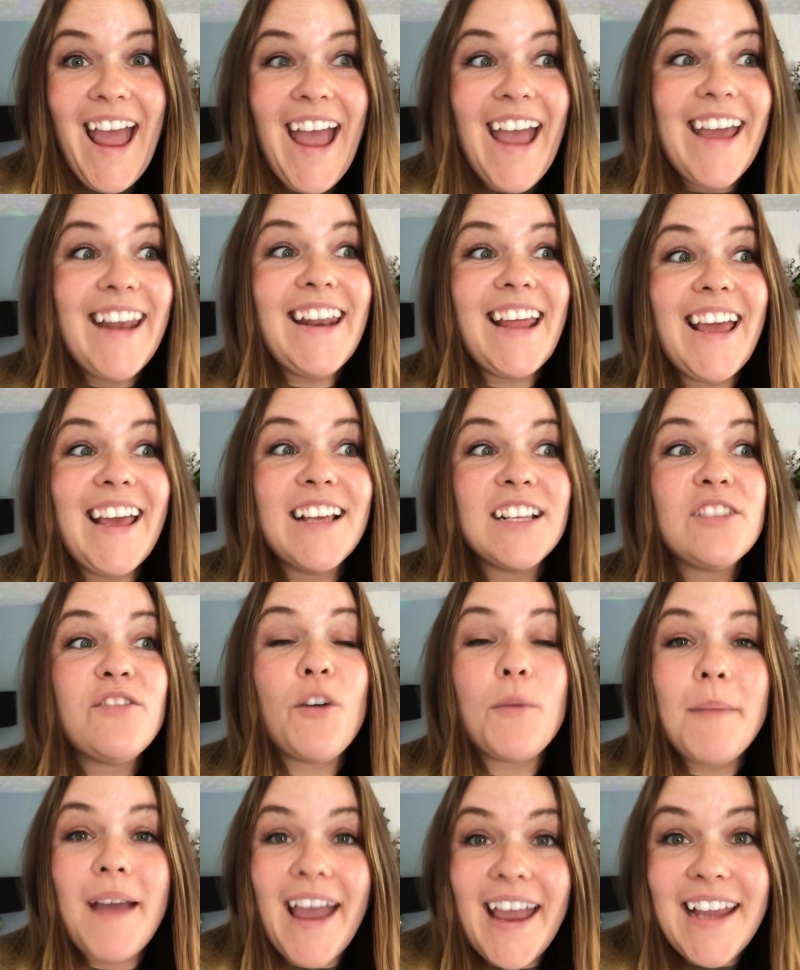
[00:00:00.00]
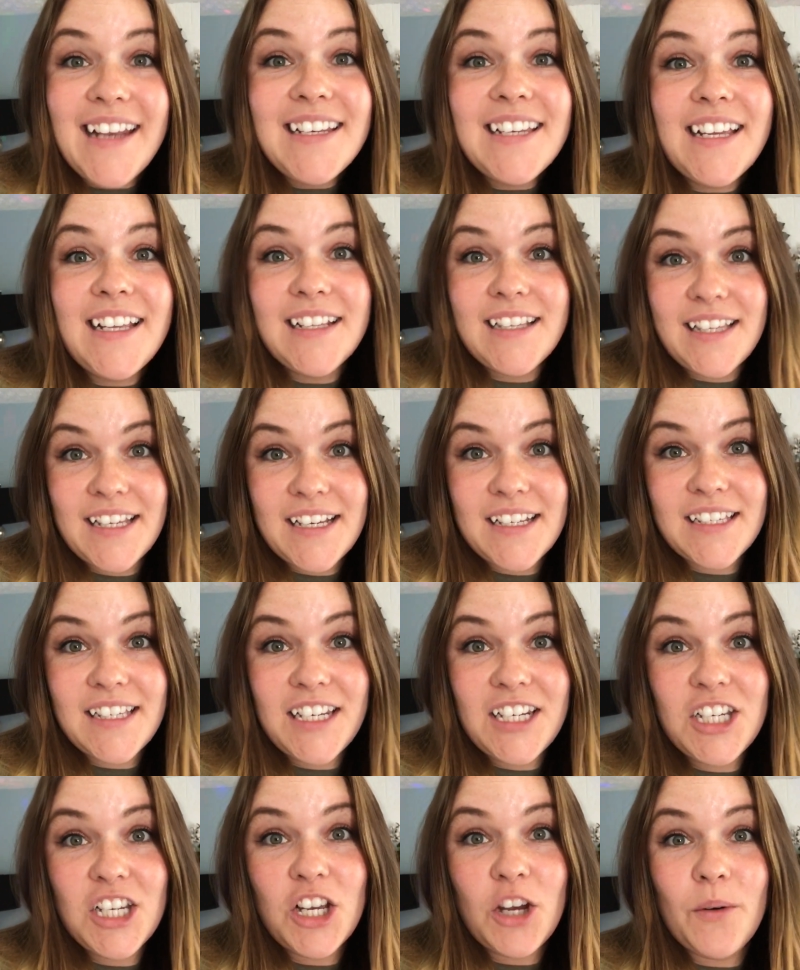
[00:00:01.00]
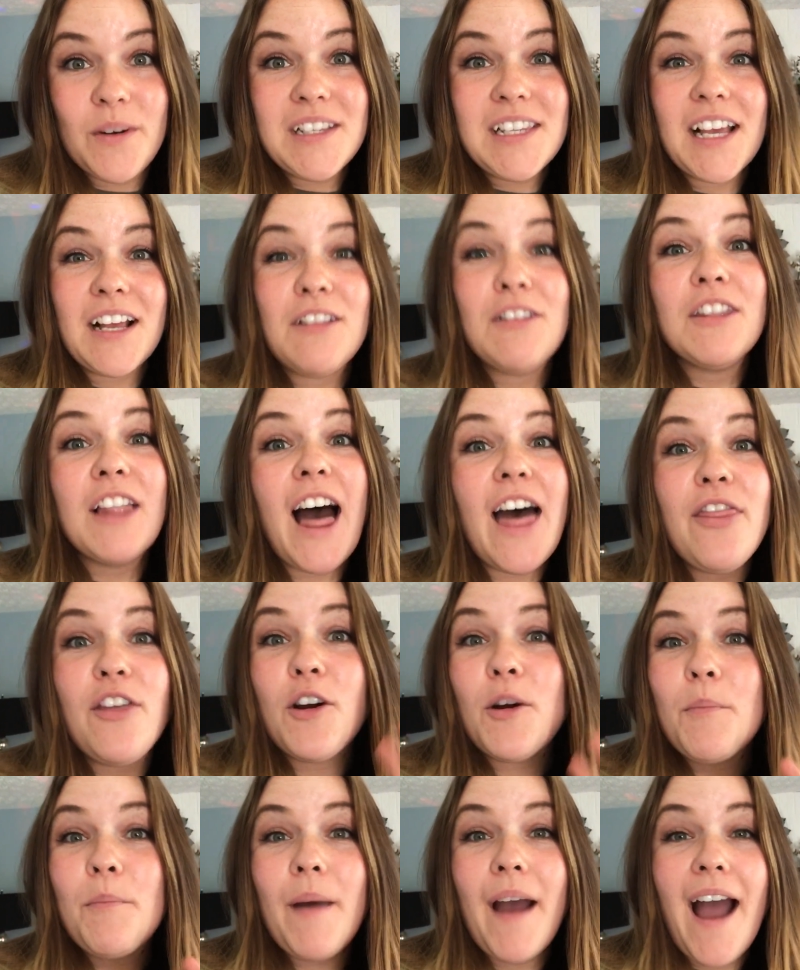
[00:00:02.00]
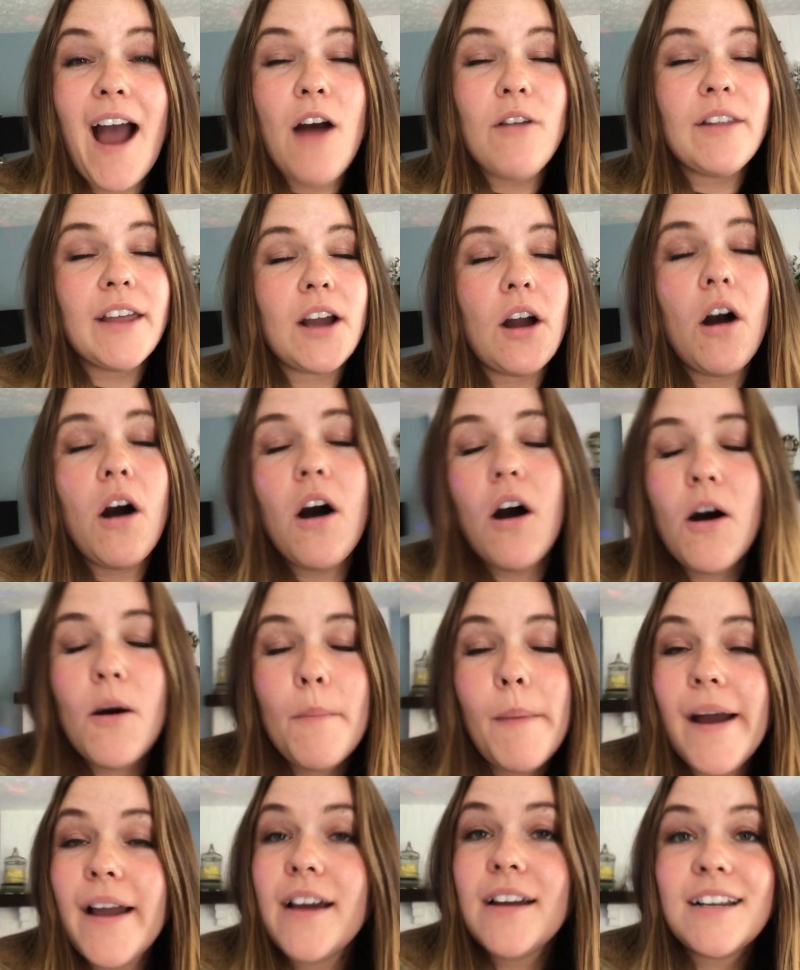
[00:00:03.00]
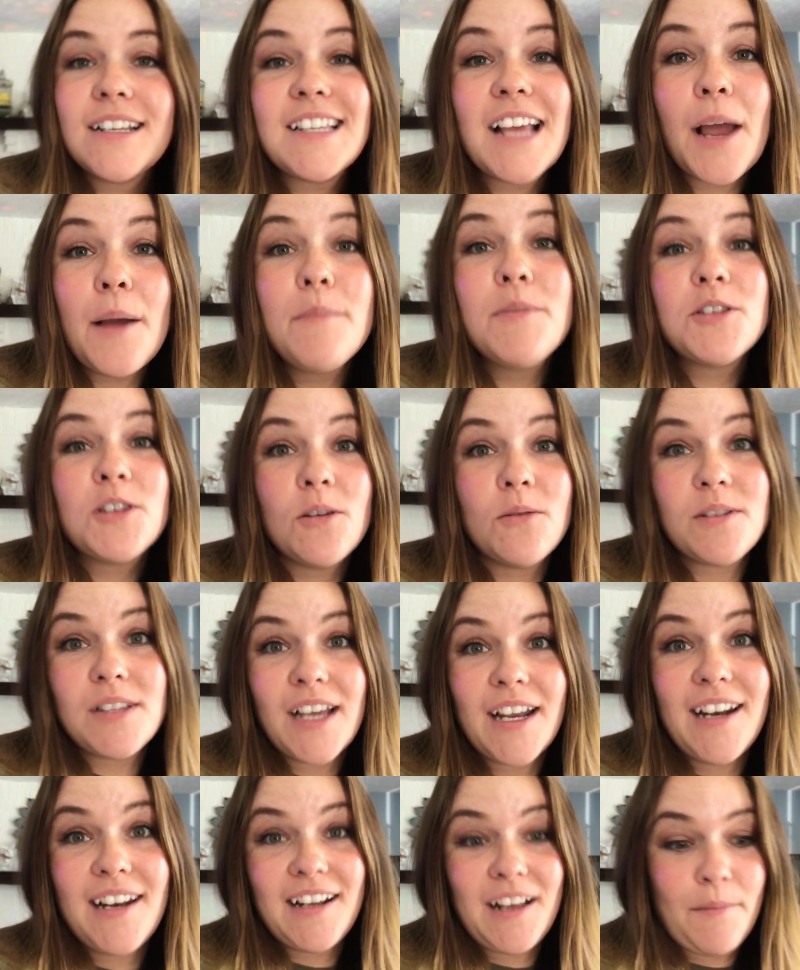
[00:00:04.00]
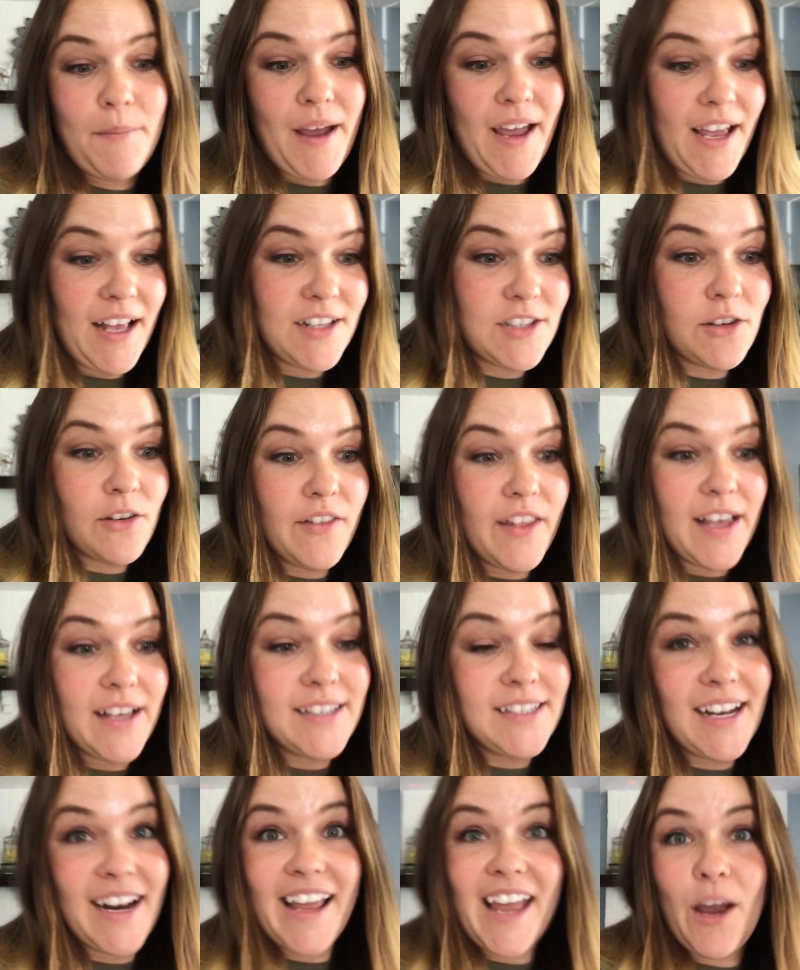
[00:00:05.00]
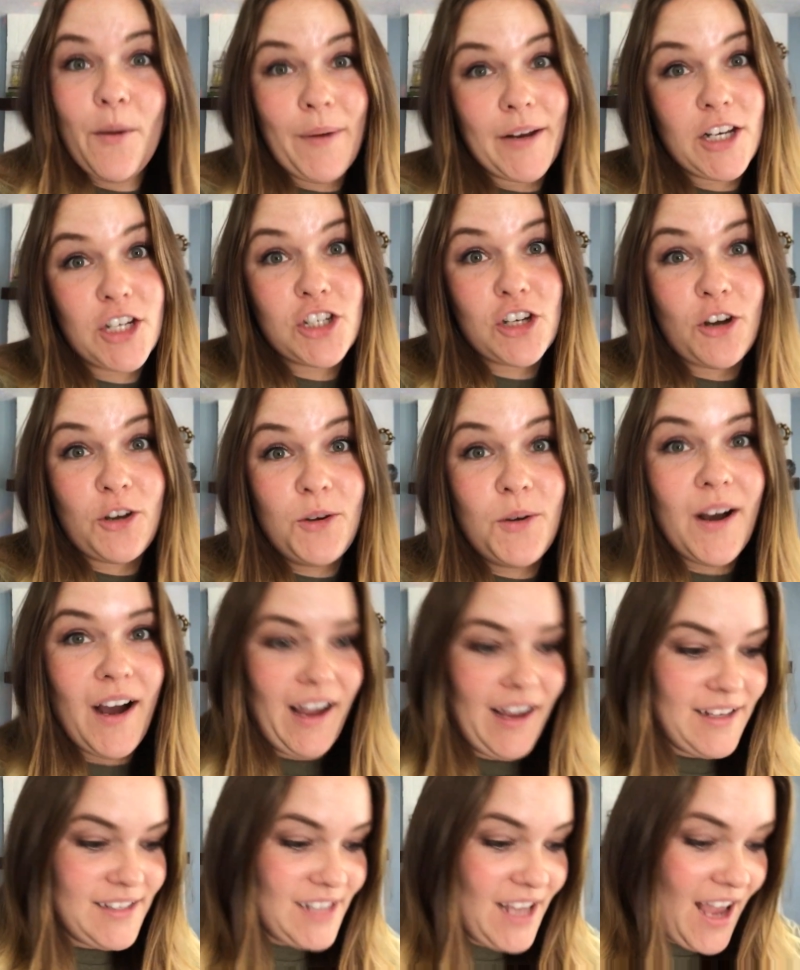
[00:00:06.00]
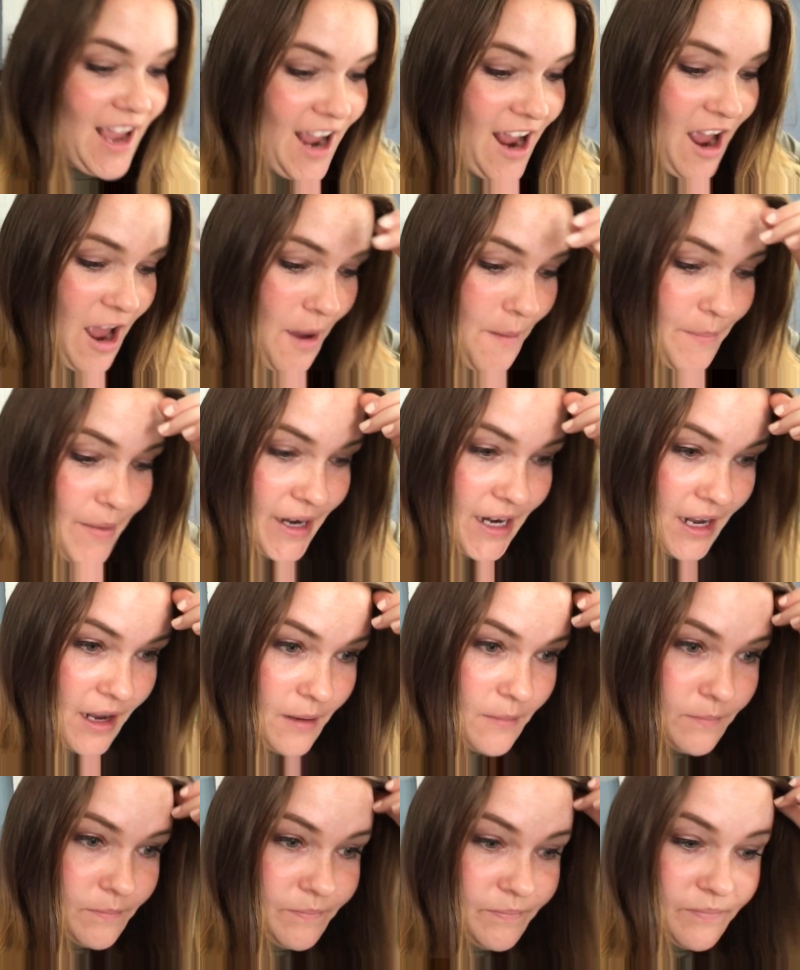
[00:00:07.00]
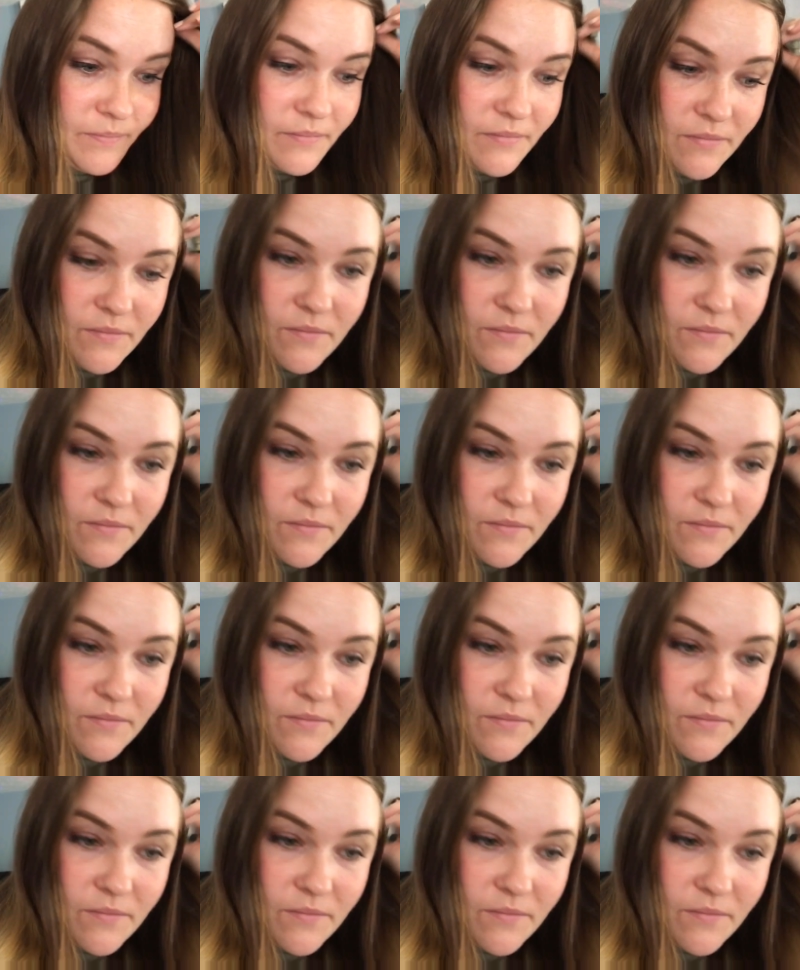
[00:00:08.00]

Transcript: It is from 1862. It's like leather bound. Like, oh my goodness, I am so excited to get my hands on this and I can't wait to show you guys. But um,